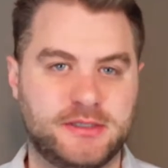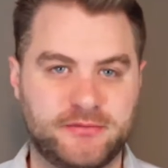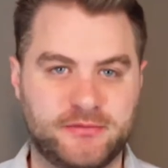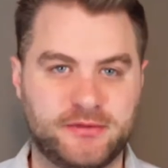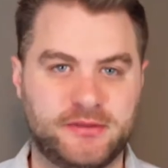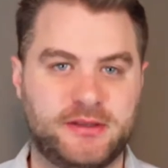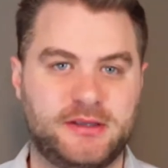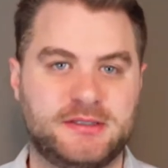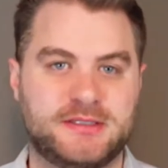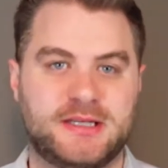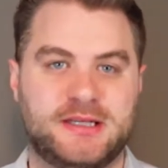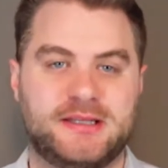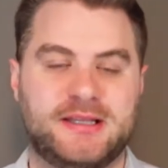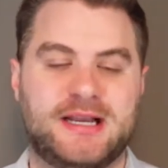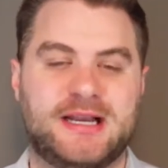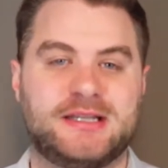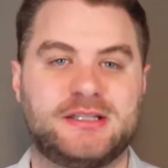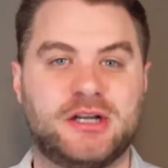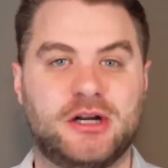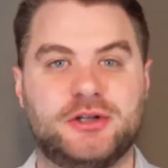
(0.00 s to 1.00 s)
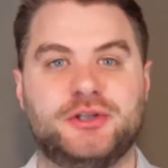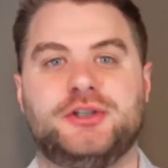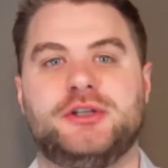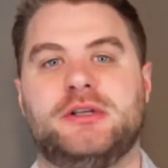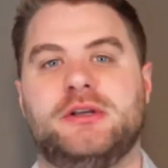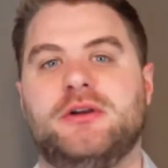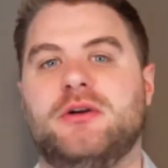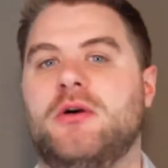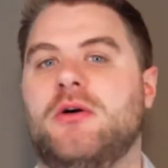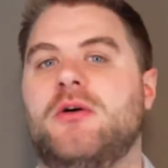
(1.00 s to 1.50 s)
different things like that
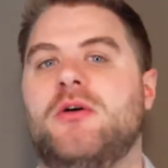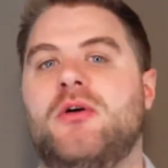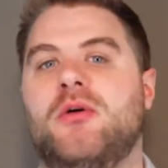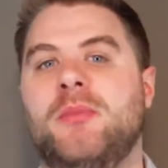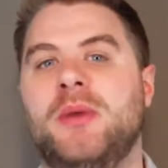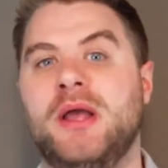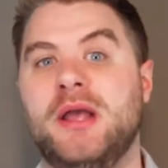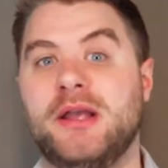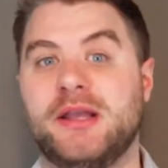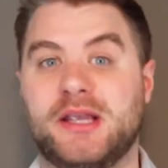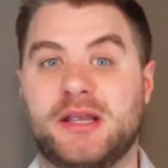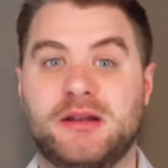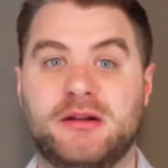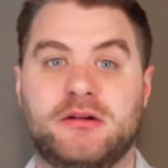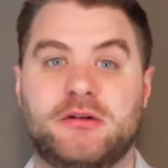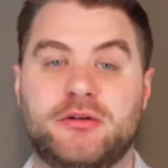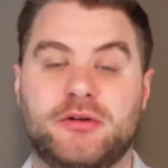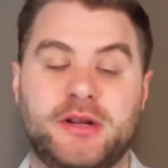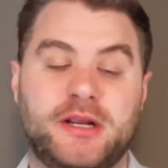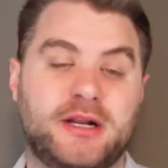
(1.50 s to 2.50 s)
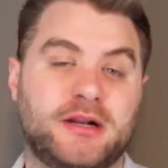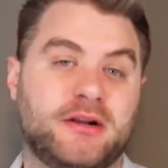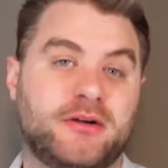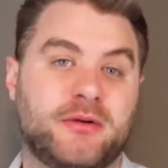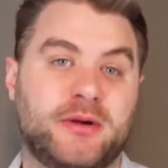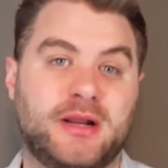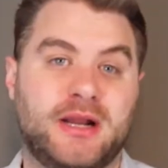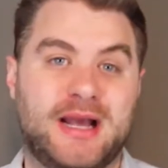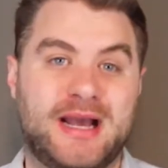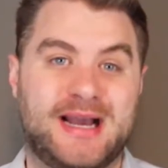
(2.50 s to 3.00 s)
touching your home can create a
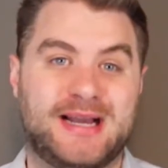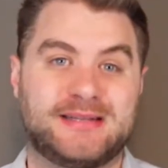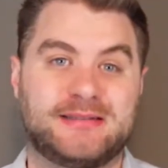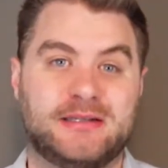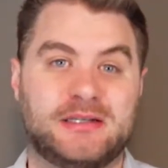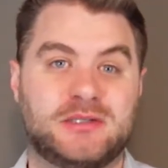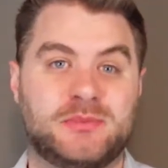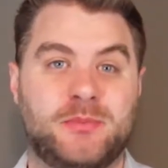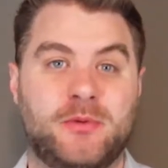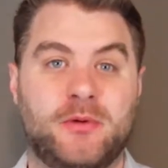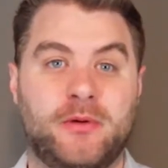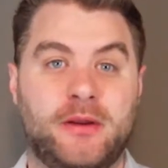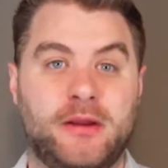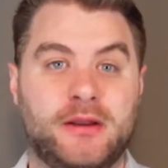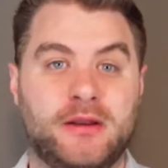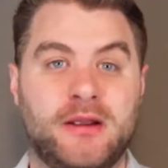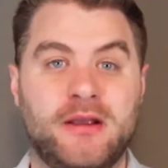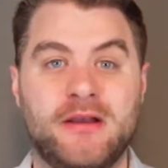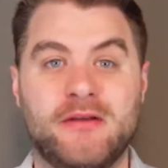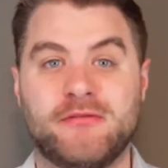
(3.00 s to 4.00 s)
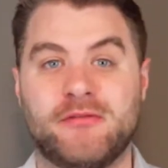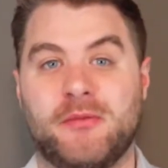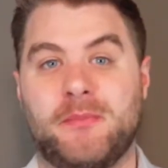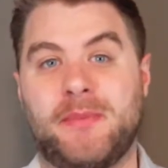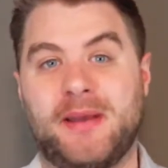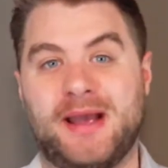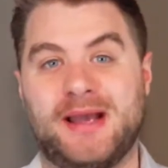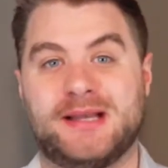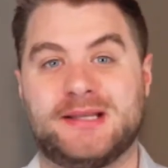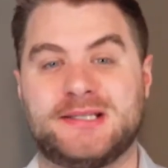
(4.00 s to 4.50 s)
great access point for
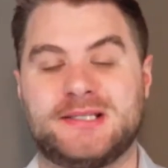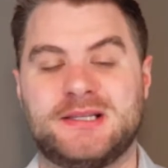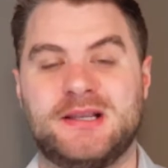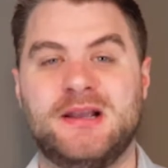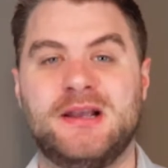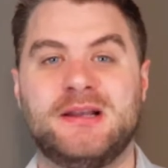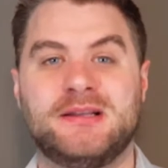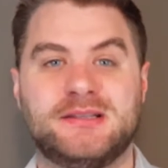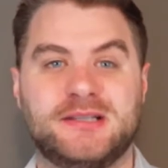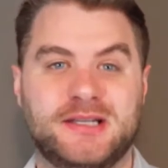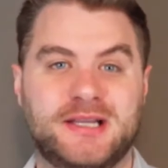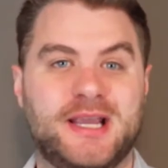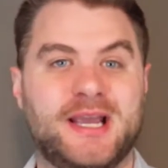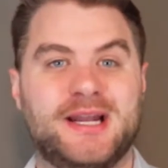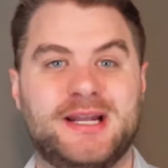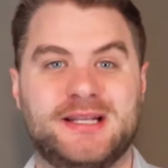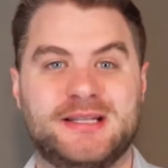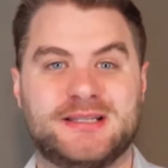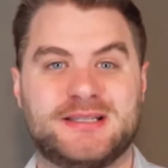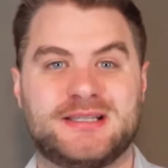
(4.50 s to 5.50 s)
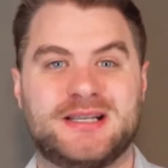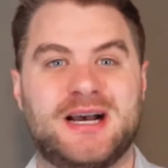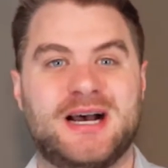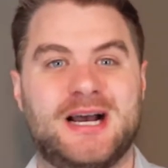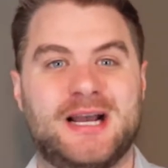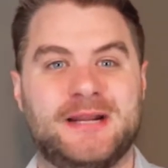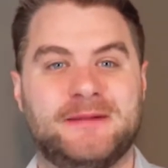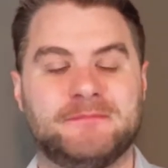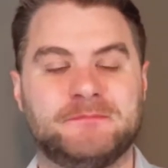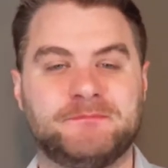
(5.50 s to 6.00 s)
pests to get
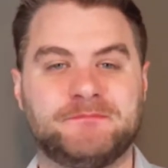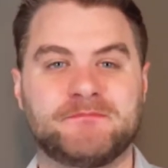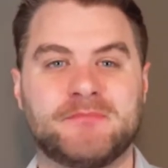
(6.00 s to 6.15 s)
inside.